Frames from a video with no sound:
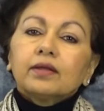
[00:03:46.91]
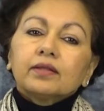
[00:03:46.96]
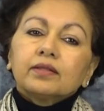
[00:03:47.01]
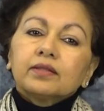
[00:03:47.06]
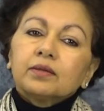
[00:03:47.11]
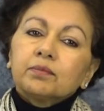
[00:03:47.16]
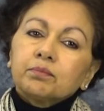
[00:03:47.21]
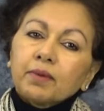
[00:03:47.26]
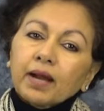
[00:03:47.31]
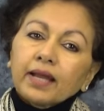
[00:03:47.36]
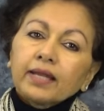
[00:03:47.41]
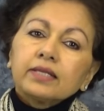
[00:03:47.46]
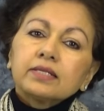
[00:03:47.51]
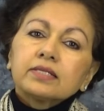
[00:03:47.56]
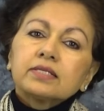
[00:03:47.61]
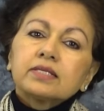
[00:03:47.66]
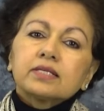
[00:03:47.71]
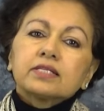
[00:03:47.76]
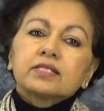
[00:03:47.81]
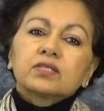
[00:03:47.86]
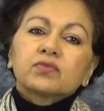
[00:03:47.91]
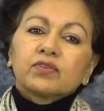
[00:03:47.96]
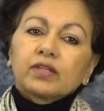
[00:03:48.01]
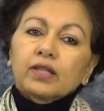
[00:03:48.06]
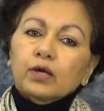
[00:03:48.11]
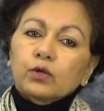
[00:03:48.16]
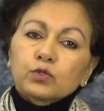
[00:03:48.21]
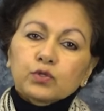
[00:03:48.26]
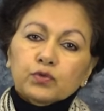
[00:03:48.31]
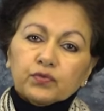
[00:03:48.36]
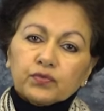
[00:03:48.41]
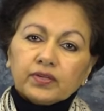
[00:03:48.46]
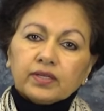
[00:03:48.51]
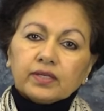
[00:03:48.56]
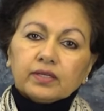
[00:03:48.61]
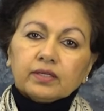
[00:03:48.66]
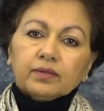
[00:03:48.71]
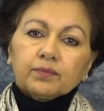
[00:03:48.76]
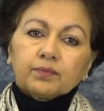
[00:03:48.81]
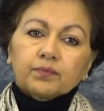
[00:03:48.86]
the mind is without
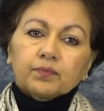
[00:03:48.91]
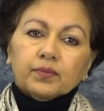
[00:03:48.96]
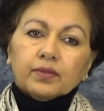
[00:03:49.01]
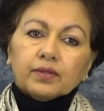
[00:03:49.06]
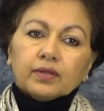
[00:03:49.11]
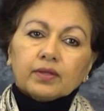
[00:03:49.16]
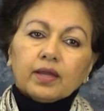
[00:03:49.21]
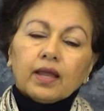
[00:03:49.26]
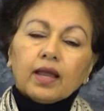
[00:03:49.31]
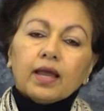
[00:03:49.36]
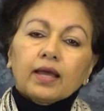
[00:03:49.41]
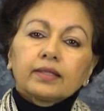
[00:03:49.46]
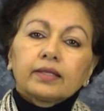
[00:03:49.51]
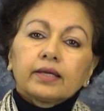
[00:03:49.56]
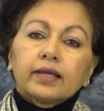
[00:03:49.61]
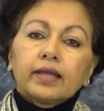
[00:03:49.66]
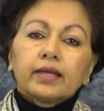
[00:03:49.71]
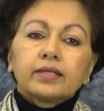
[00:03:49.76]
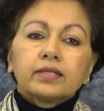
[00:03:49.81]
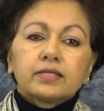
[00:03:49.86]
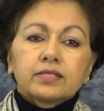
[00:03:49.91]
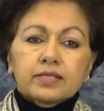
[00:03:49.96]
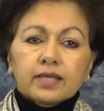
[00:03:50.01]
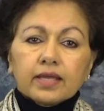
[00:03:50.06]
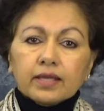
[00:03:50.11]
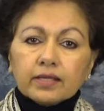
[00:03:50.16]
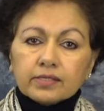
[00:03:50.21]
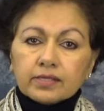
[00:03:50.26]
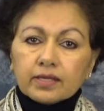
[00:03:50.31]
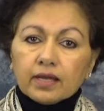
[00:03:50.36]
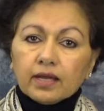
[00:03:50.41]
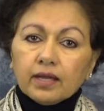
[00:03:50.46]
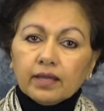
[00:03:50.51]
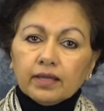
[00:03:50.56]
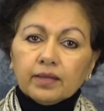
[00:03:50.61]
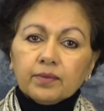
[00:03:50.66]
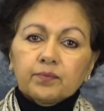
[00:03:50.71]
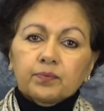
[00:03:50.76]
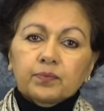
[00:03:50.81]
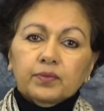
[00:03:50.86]
fear, and the head is held
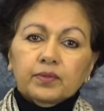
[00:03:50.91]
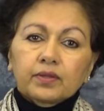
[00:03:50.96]
high,